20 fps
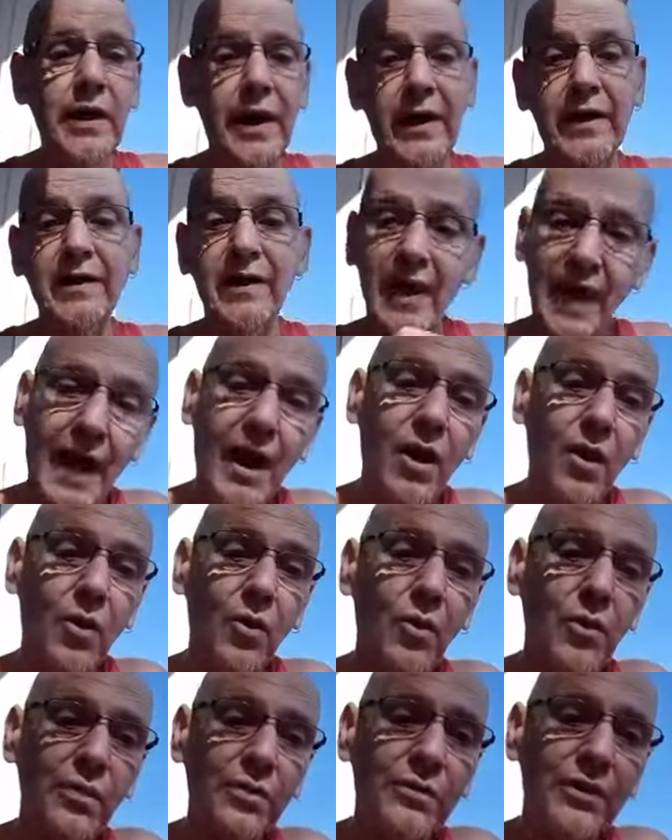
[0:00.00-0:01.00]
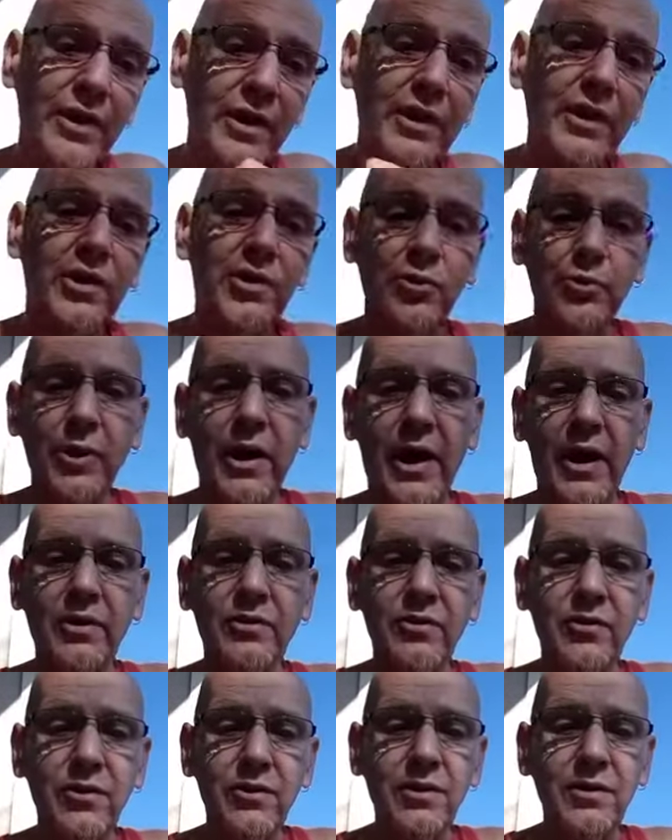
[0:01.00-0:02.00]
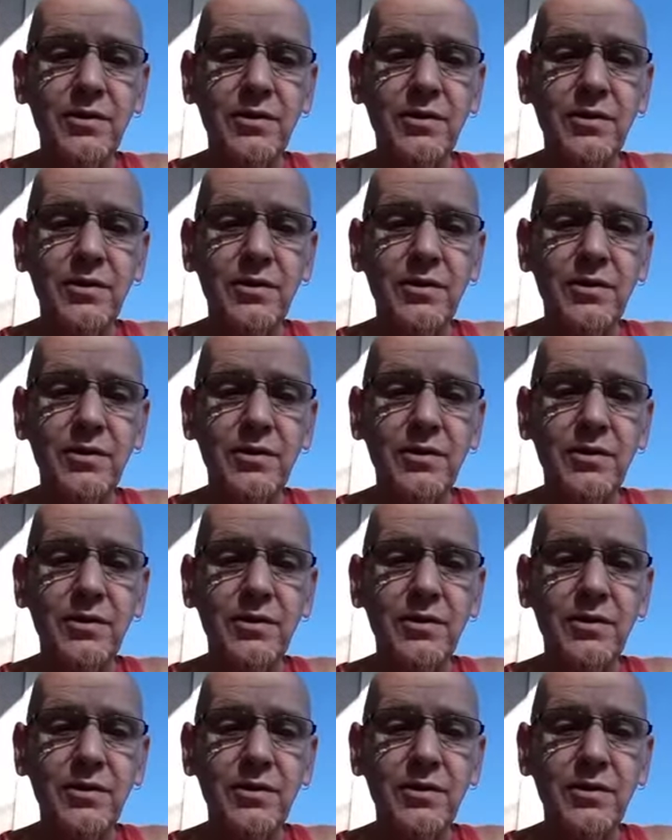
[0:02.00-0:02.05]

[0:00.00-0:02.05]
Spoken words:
and how they interact,